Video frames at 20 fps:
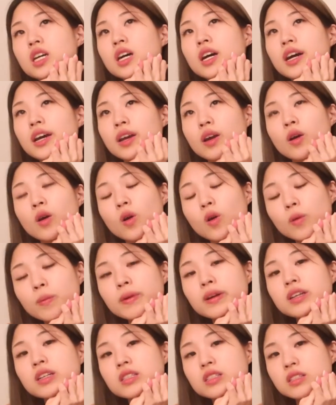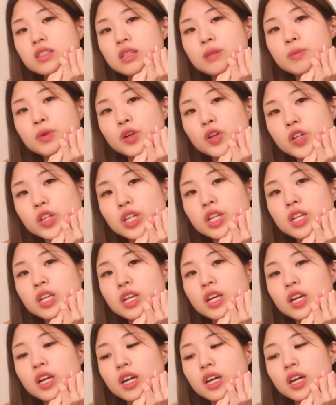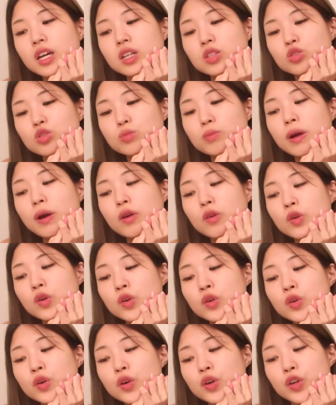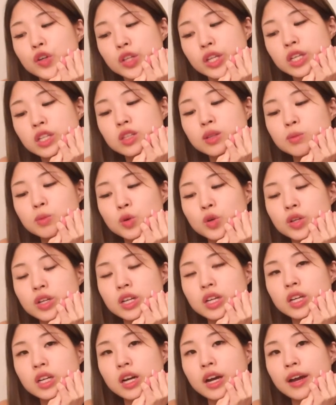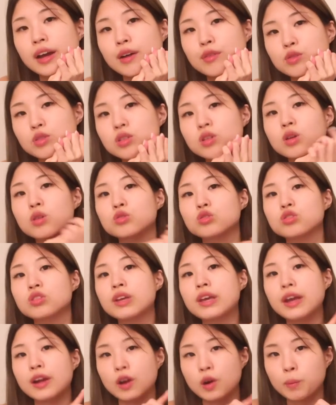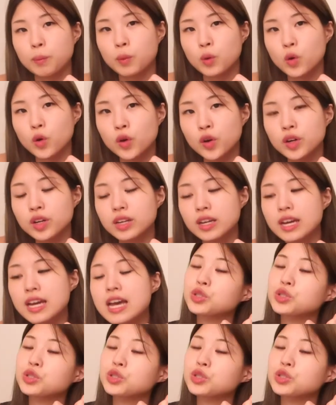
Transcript: I hope I can sleep early, and tomorrow early in the morning I have to go to the airport